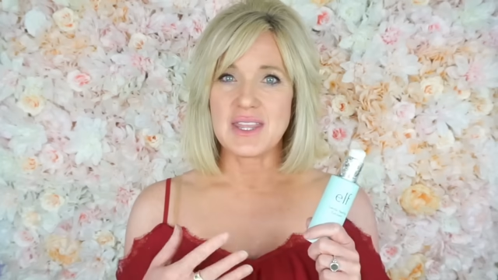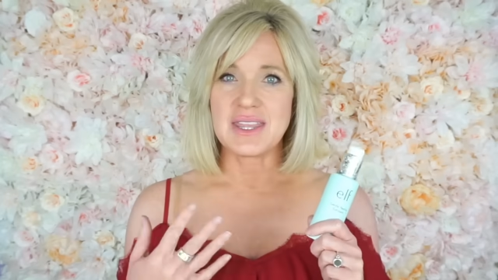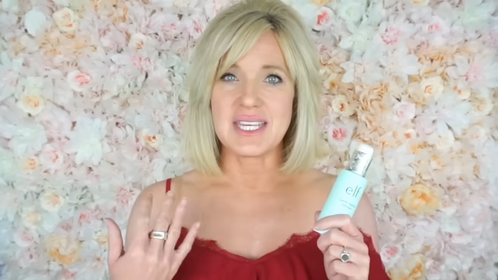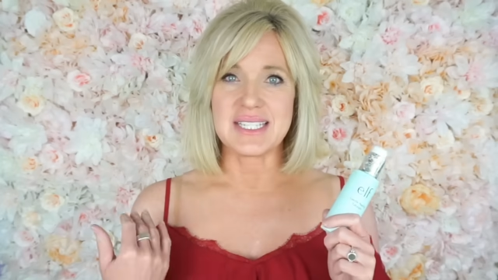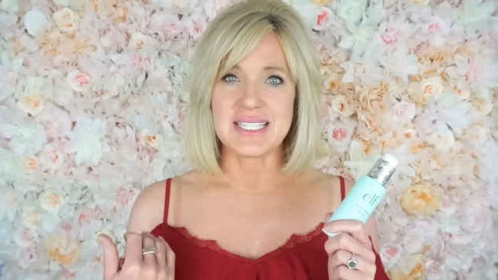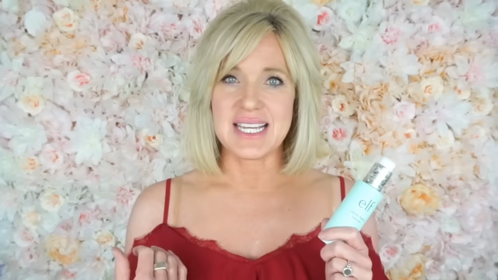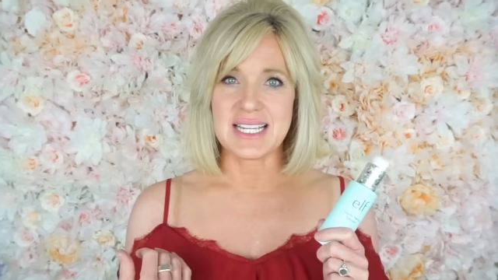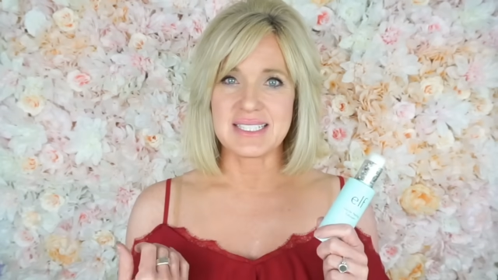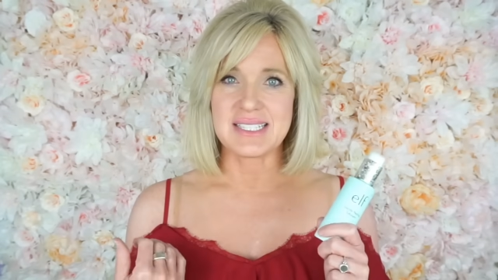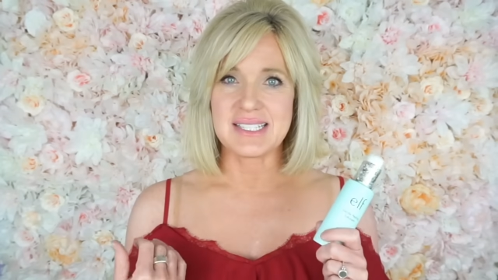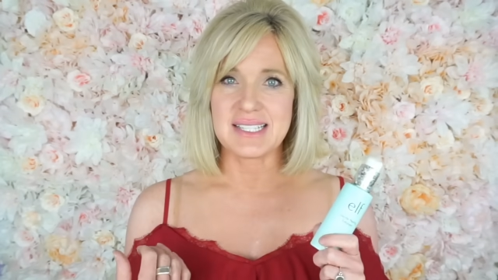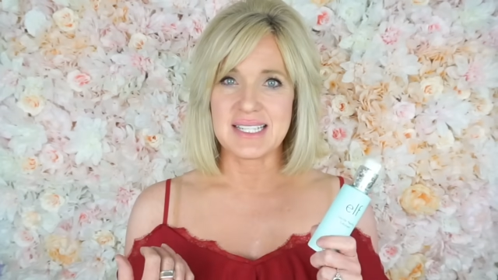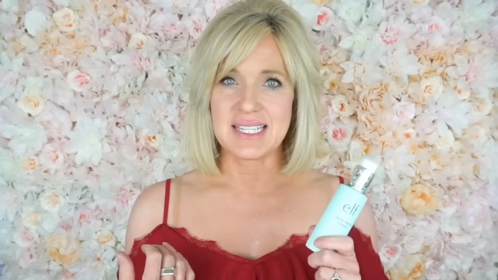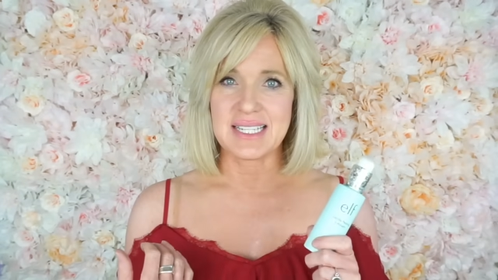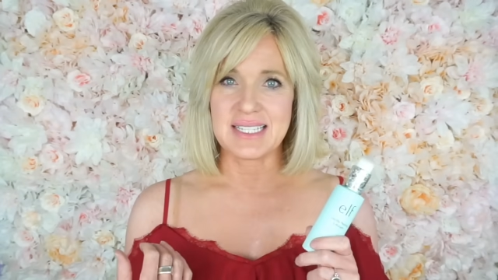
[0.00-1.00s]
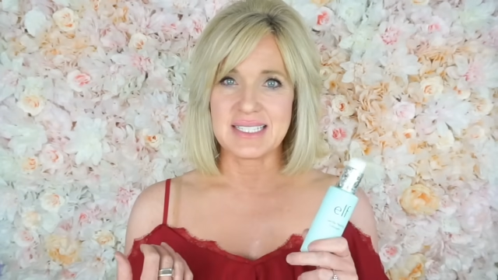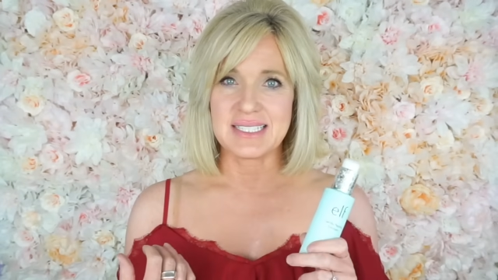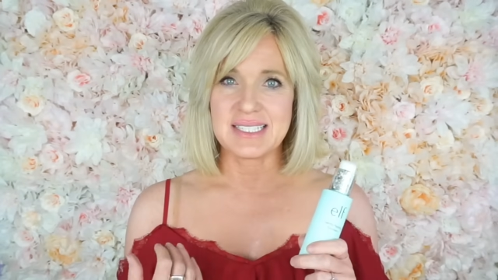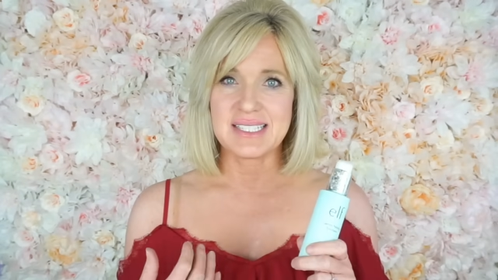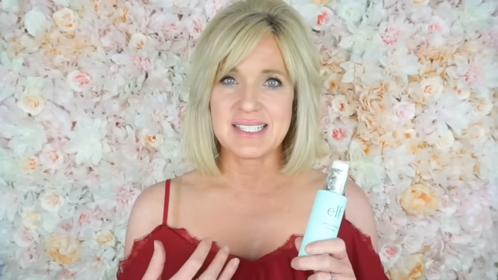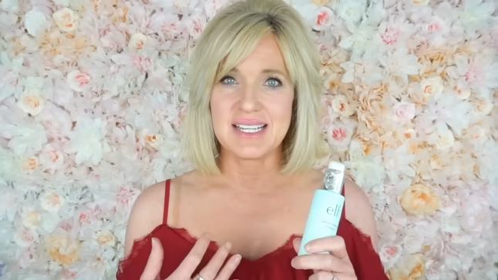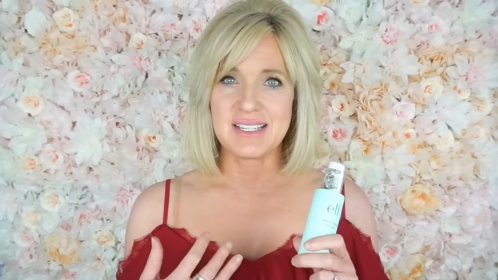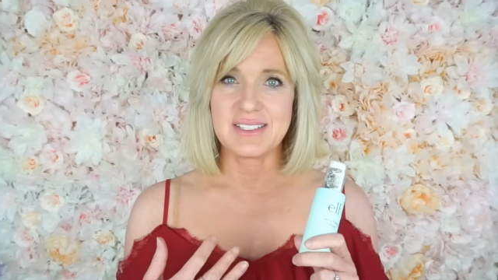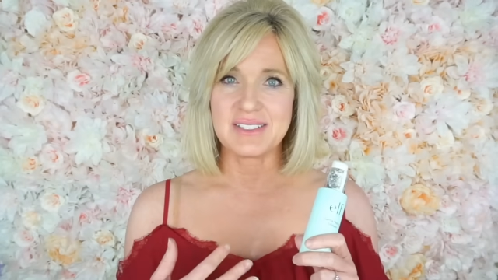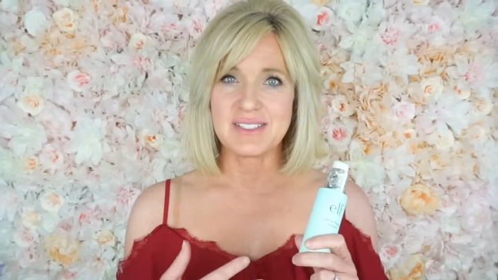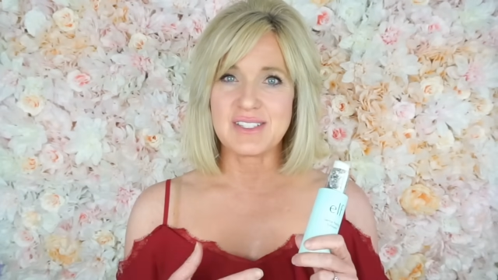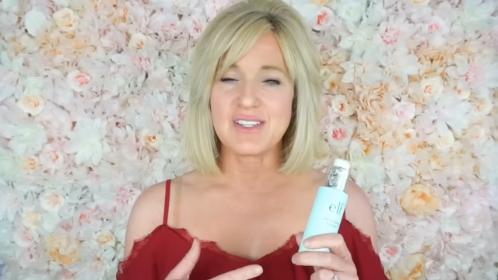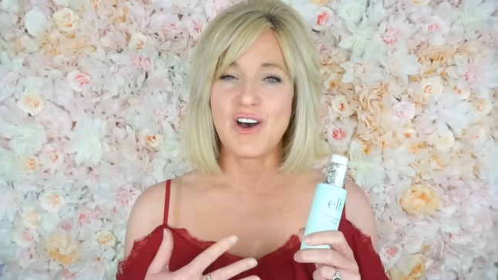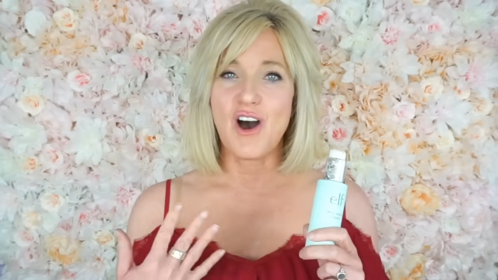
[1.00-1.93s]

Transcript: the dead skin cells